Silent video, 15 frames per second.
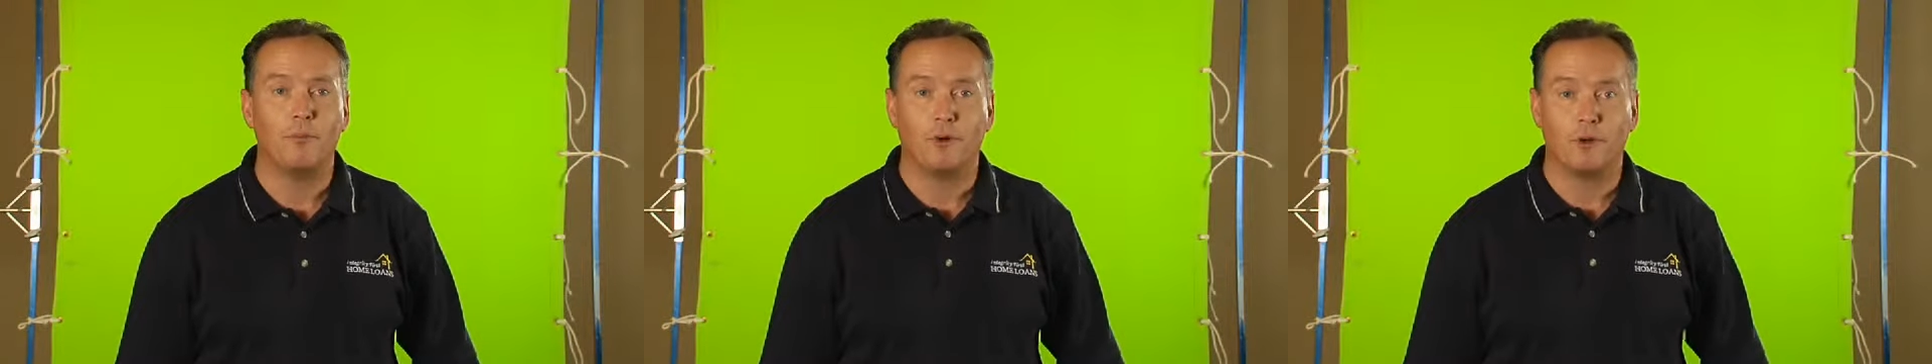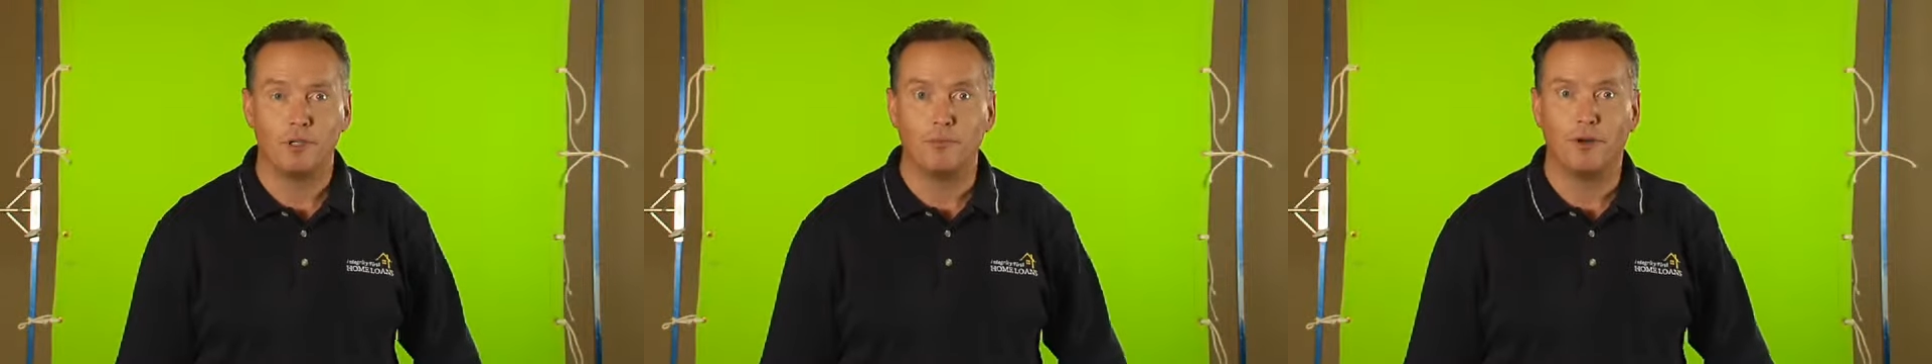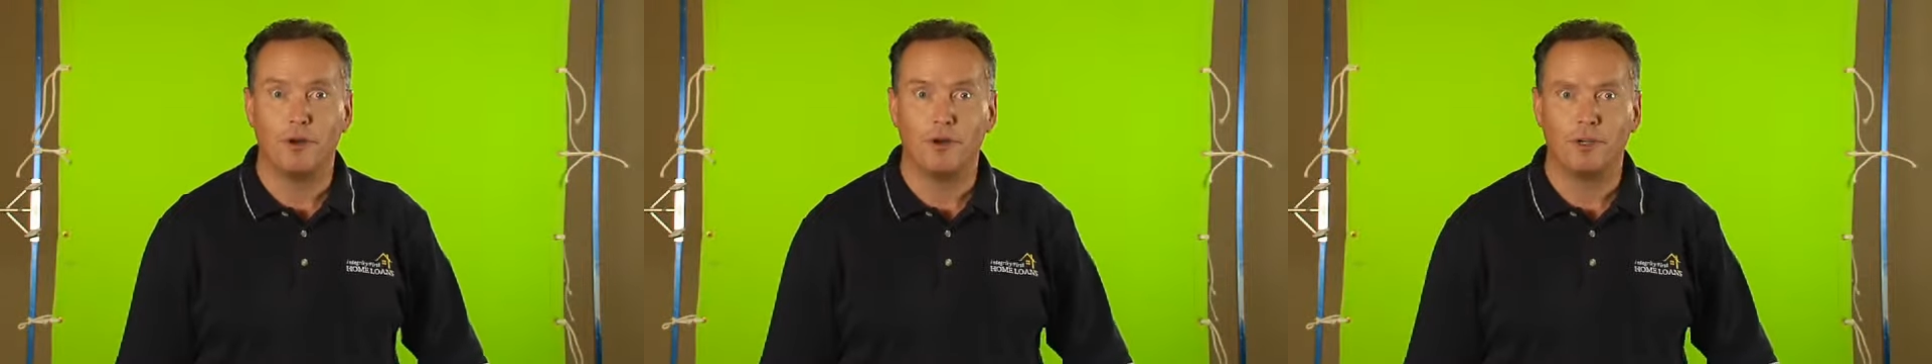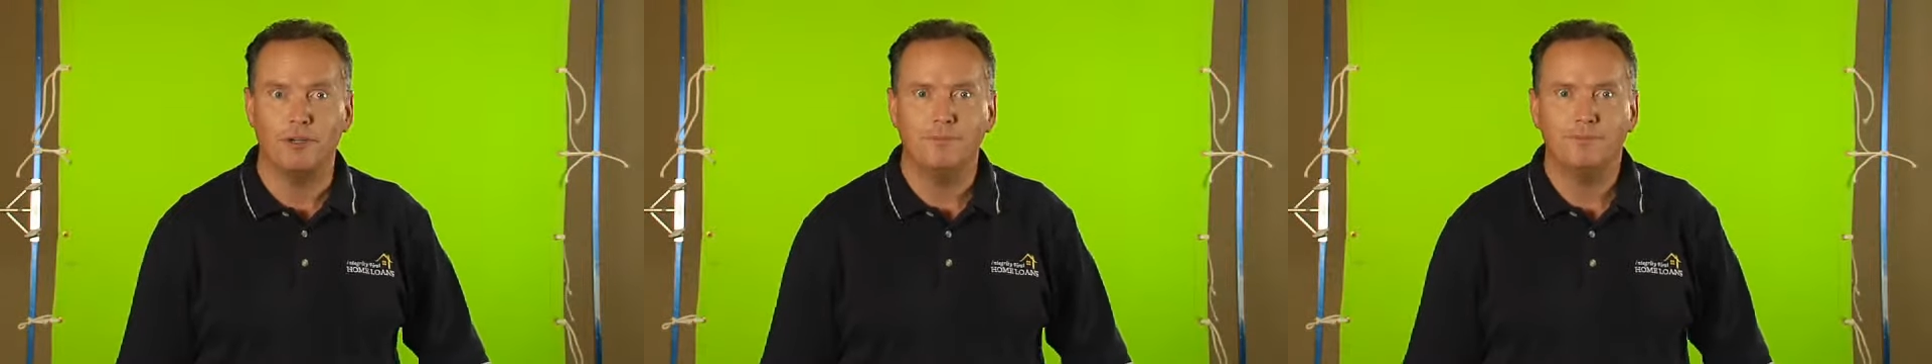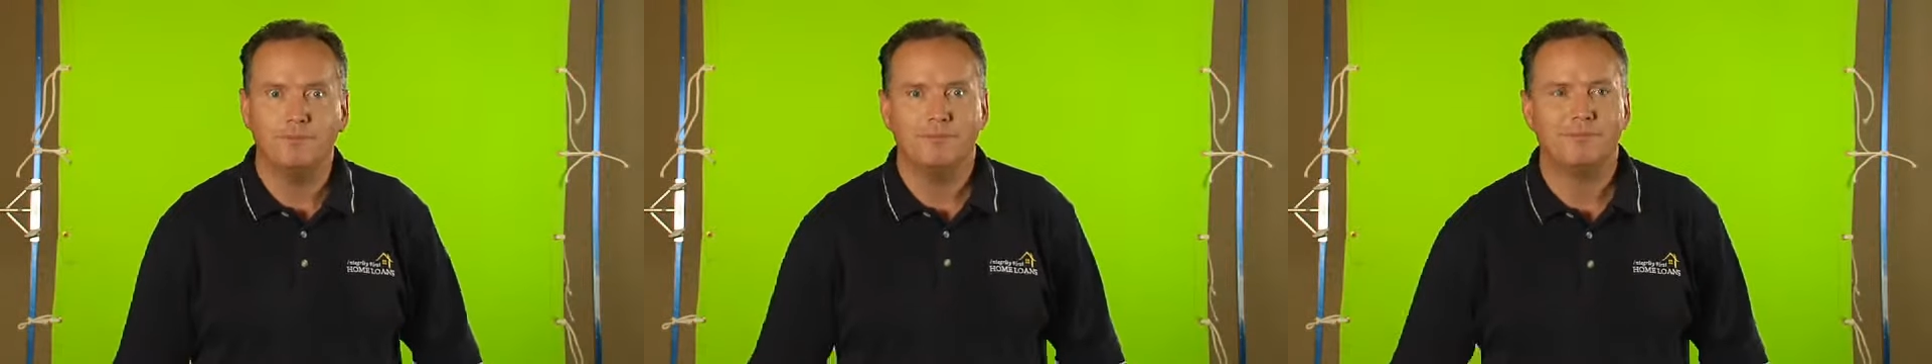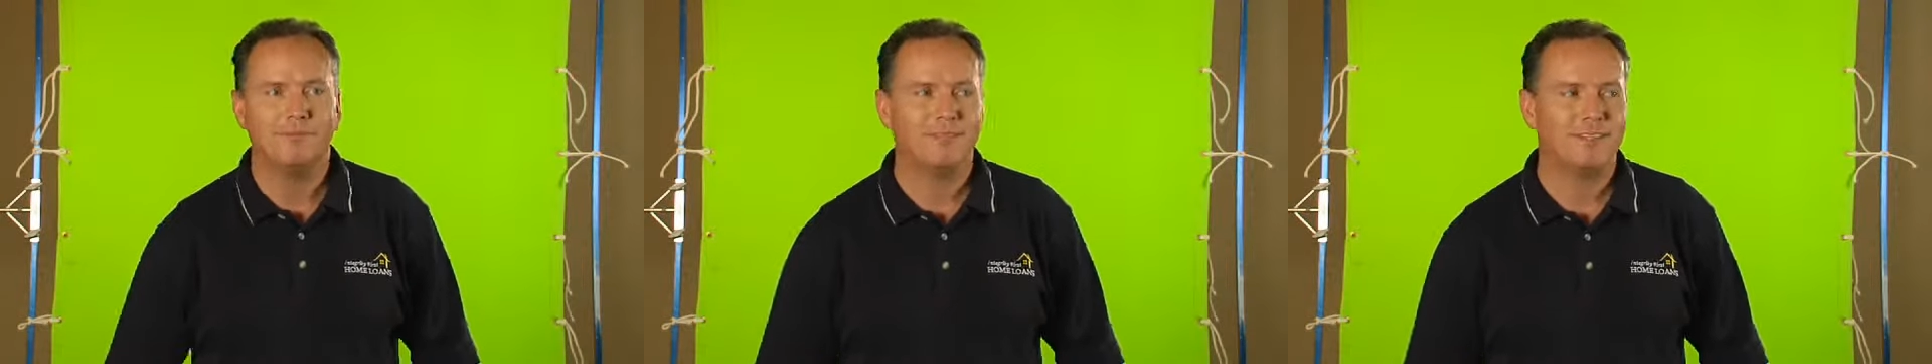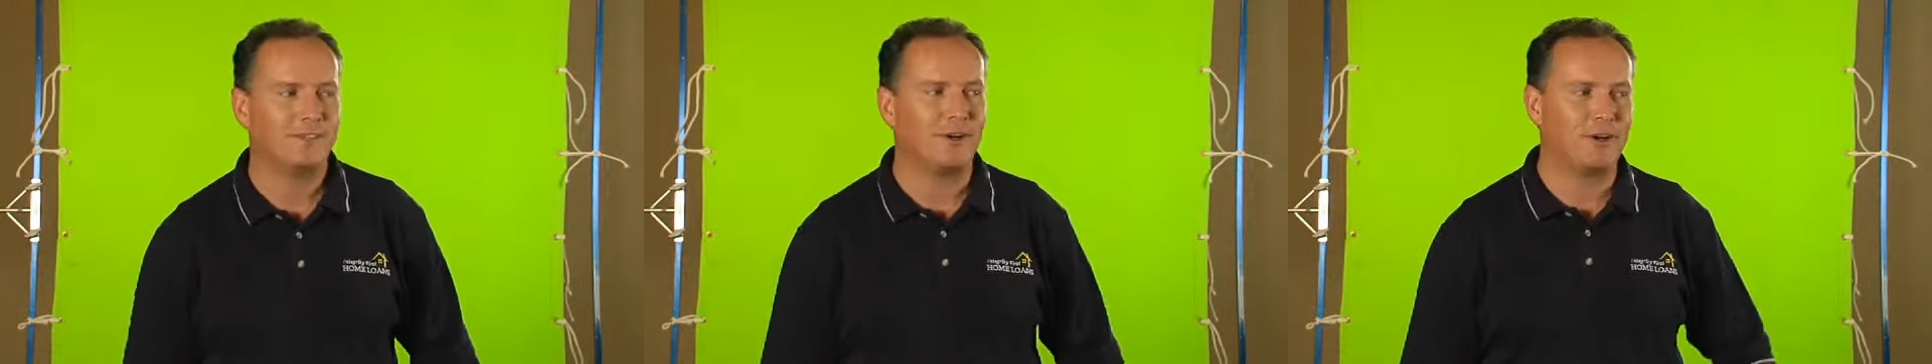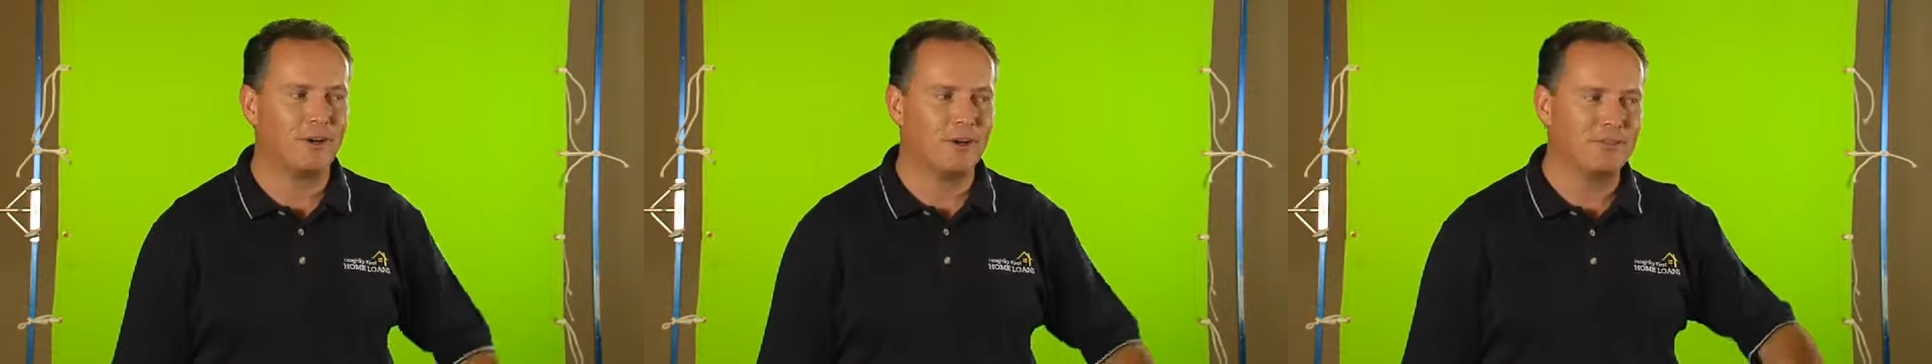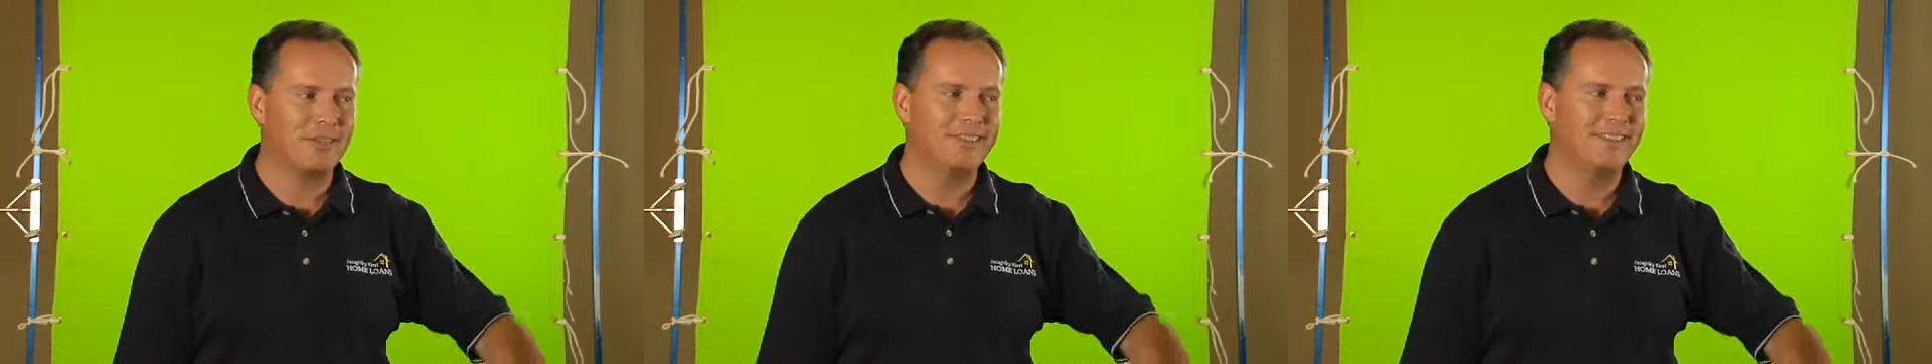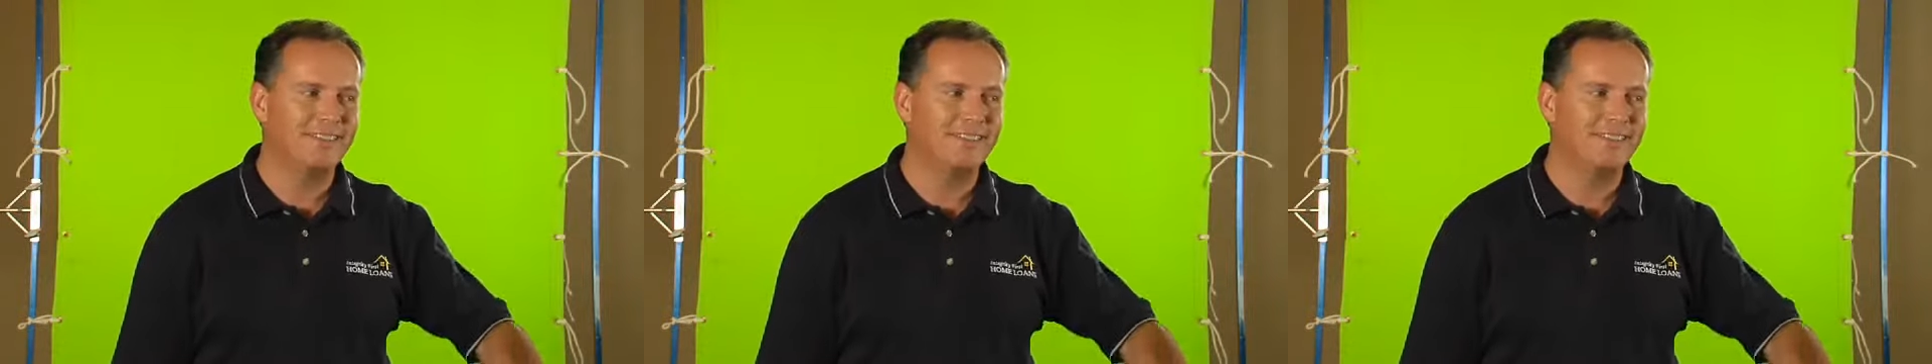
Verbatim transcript: mortgage broker, start over.